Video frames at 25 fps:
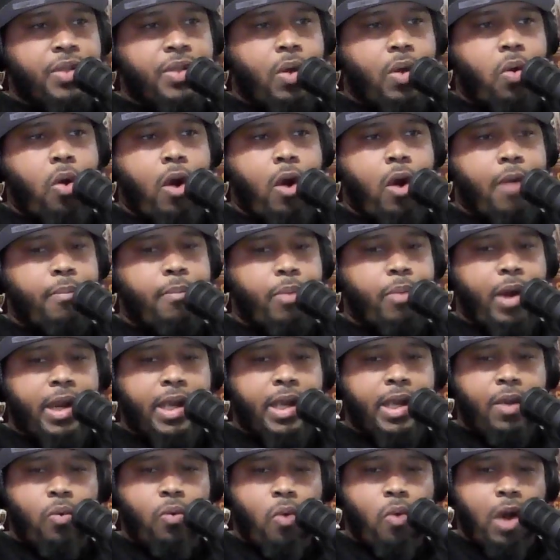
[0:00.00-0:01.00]
It's so
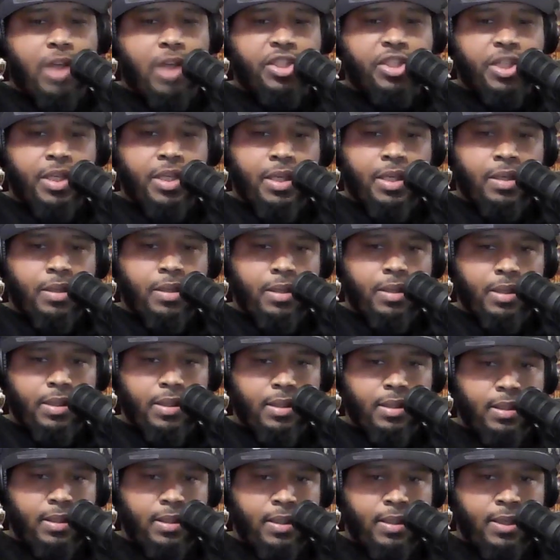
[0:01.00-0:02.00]
heartbreaking watching
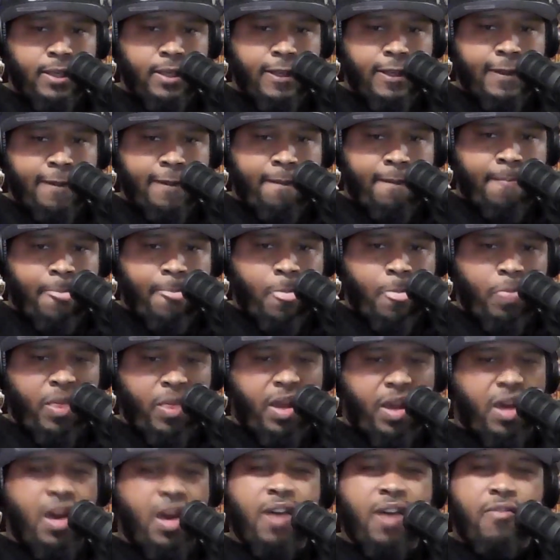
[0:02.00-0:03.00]

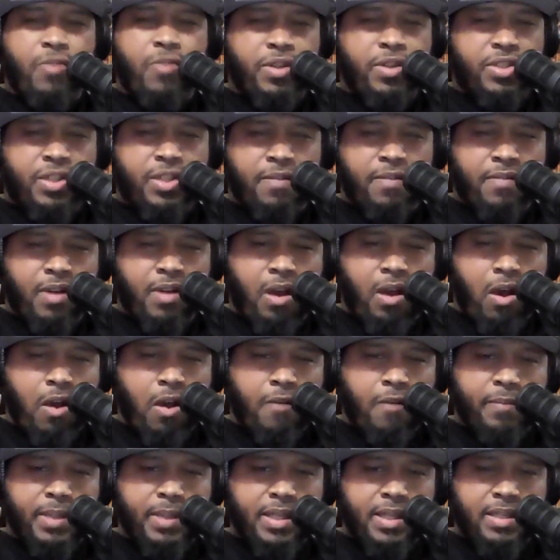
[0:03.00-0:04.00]
the coverage of it
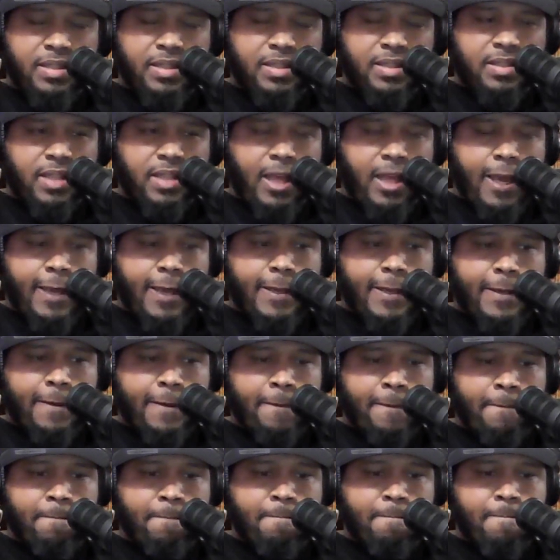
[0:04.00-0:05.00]
all, because it's
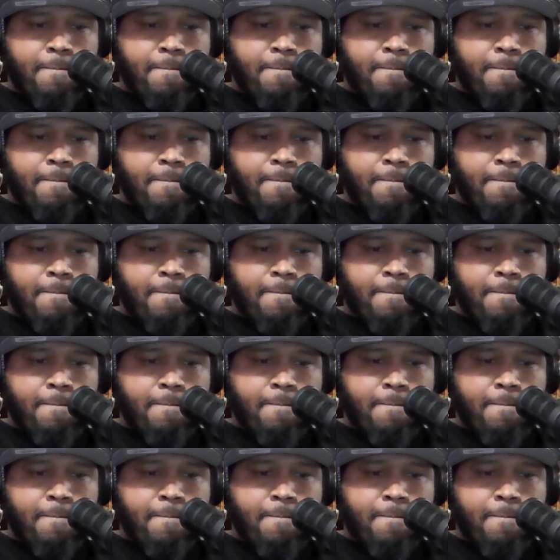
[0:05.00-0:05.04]
like